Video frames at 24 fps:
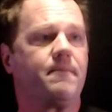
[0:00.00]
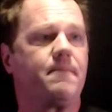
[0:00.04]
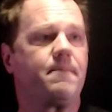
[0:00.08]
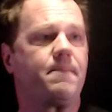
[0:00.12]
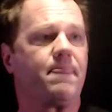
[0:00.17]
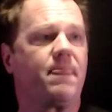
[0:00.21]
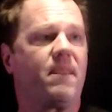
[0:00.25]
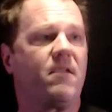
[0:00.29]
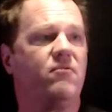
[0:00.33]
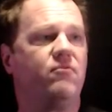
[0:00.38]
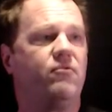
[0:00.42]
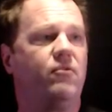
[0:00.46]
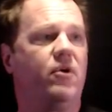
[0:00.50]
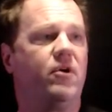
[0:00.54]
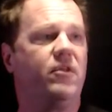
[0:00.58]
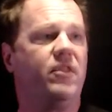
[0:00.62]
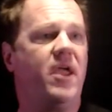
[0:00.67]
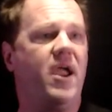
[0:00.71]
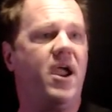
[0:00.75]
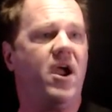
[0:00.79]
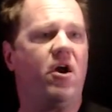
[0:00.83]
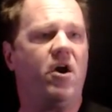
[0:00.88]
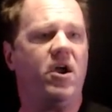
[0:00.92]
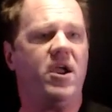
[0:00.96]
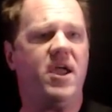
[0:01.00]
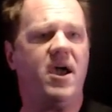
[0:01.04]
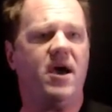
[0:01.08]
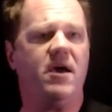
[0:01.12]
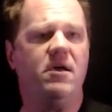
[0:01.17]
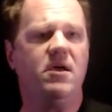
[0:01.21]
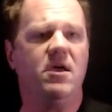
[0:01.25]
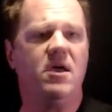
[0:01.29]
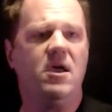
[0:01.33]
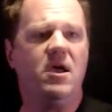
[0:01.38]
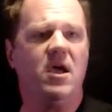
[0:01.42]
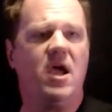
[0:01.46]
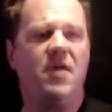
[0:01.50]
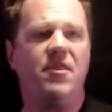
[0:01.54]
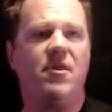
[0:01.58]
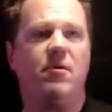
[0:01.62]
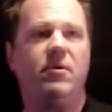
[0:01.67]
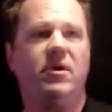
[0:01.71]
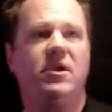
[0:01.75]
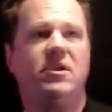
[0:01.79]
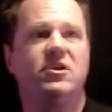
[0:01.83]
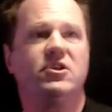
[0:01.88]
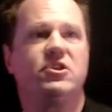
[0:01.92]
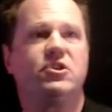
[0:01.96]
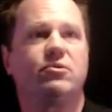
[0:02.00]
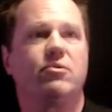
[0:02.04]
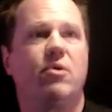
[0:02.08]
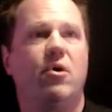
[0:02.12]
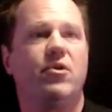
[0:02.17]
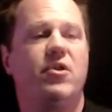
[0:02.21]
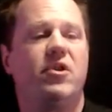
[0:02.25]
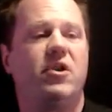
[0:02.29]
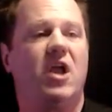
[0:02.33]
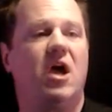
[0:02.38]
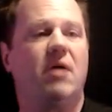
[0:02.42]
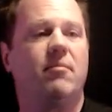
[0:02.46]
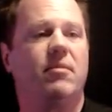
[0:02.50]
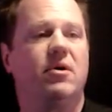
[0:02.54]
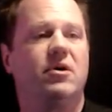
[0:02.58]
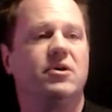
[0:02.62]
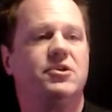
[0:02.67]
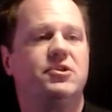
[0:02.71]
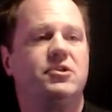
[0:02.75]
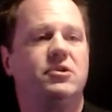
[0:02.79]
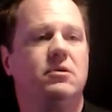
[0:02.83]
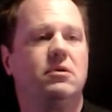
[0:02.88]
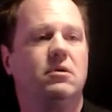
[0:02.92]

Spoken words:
for the area, and then we can just throw in the numbers.